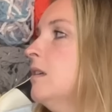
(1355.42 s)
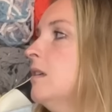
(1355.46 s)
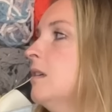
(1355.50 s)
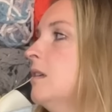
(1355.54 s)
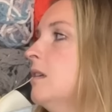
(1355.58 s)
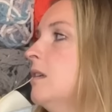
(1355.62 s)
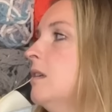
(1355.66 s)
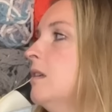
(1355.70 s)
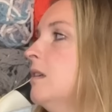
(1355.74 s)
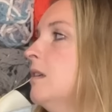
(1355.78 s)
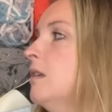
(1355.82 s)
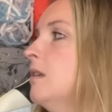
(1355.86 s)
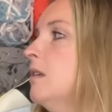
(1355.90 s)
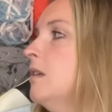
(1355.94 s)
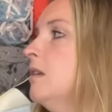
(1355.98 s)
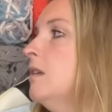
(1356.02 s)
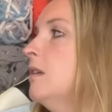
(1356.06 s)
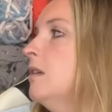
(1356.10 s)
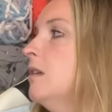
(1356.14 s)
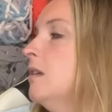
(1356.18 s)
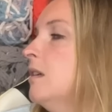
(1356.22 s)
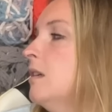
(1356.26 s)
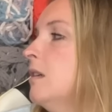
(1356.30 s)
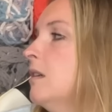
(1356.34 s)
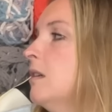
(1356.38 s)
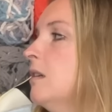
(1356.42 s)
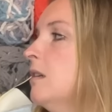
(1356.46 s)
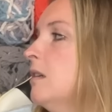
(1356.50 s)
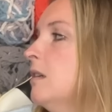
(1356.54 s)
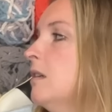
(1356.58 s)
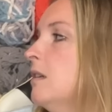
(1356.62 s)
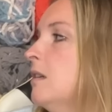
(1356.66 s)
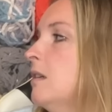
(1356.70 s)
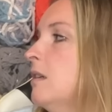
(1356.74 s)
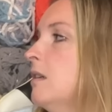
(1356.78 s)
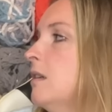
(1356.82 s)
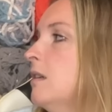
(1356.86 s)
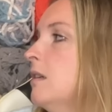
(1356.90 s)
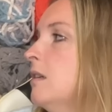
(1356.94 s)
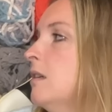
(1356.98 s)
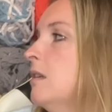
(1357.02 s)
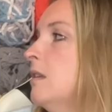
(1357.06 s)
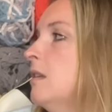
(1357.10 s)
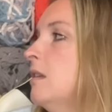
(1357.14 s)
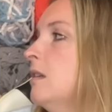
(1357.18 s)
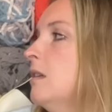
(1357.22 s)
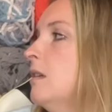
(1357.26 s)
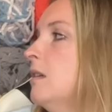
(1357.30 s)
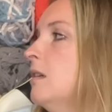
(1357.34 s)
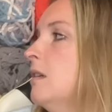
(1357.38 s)

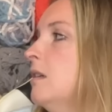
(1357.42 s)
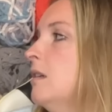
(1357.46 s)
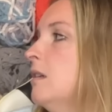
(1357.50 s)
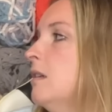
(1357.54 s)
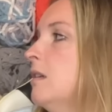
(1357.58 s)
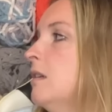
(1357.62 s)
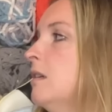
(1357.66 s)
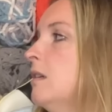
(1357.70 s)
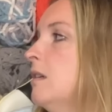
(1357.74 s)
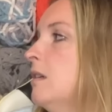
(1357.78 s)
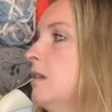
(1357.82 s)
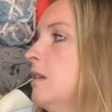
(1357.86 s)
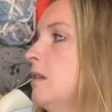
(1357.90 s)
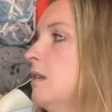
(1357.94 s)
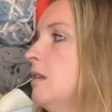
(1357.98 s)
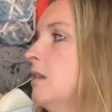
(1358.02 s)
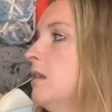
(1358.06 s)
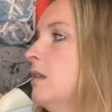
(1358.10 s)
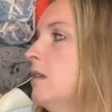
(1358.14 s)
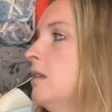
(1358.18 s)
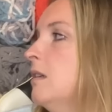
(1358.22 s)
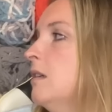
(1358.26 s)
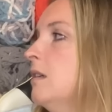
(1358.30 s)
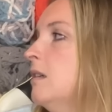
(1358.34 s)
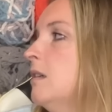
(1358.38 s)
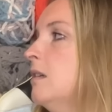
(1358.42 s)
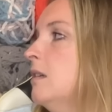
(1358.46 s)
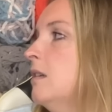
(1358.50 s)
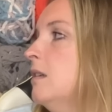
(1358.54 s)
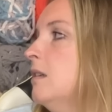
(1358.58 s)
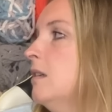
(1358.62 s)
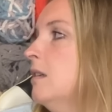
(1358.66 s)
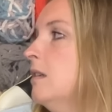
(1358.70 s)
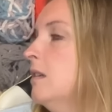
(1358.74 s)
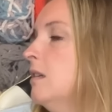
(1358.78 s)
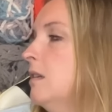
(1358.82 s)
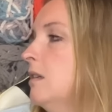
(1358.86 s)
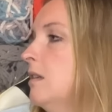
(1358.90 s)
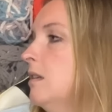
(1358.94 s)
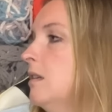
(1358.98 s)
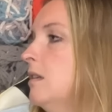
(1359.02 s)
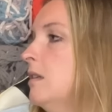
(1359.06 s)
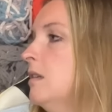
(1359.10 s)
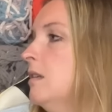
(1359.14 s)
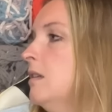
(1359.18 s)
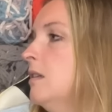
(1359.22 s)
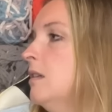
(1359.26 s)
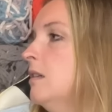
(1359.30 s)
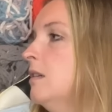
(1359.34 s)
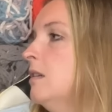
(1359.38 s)

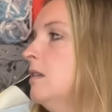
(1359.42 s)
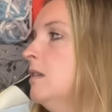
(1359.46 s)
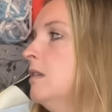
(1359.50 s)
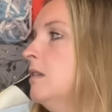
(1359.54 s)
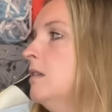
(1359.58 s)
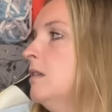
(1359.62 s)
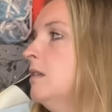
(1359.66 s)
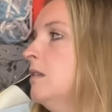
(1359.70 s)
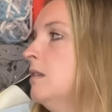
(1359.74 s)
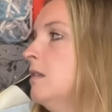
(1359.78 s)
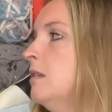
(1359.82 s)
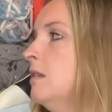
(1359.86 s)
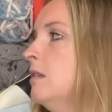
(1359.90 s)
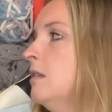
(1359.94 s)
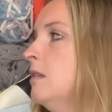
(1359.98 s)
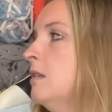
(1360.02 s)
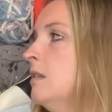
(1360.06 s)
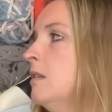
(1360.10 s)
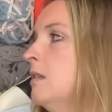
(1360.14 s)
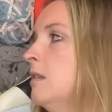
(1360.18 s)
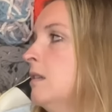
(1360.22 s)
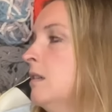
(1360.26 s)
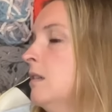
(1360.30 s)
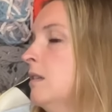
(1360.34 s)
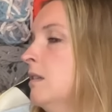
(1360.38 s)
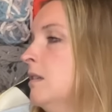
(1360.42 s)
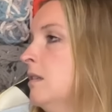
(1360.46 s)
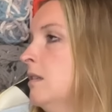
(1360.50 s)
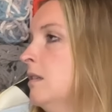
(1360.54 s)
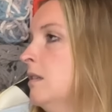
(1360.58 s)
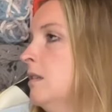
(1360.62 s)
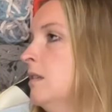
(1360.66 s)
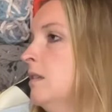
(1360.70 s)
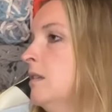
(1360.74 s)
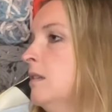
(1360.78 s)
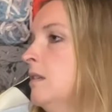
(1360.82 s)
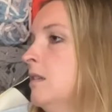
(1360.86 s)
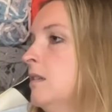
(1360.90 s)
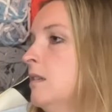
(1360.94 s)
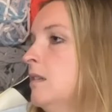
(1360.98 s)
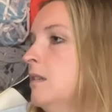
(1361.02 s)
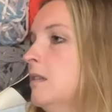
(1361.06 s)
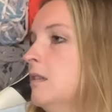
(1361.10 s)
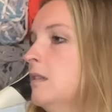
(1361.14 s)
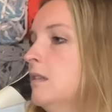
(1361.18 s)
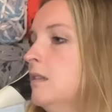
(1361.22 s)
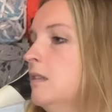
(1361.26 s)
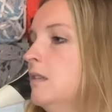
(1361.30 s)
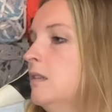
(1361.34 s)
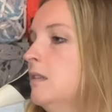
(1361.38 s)

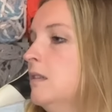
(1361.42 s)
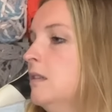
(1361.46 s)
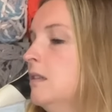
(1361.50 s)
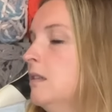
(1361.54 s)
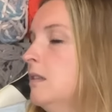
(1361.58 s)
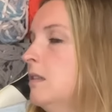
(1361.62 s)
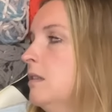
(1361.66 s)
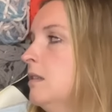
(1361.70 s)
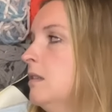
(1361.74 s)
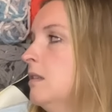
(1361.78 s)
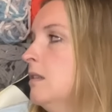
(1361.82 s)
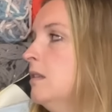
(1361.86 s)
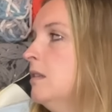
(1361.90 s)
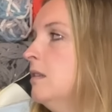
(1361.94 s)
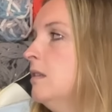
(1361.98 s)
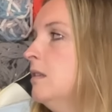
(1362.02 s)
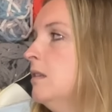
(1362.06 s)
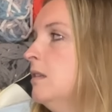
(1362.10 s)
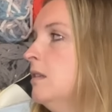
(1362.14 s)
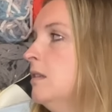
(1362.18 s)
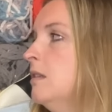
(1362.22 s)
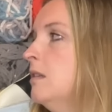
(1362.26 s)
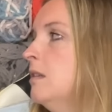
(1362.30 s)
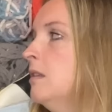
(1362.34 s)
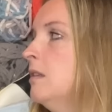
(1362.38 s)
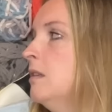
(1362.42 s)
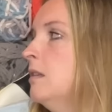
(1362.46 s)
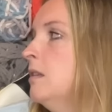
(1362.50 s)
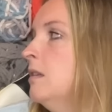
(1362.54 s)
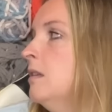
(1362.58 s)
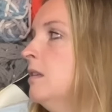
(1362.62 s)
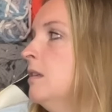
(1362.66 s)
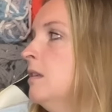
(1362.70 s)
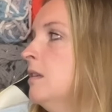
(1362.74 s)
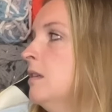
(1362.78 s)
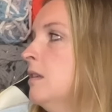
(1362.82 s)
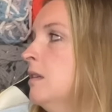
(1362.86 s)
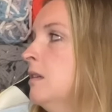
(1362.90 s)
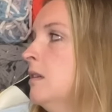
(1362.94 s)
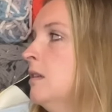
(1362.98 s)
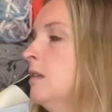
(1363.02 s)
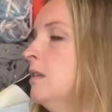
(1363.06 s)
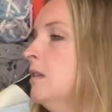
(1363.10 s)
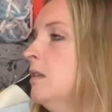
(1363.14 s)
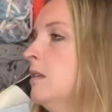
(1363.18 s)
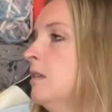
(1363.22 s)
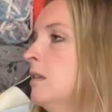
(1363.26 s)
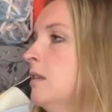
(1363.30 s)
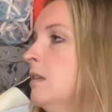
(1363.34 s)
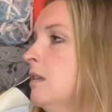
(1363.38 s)
[no speech]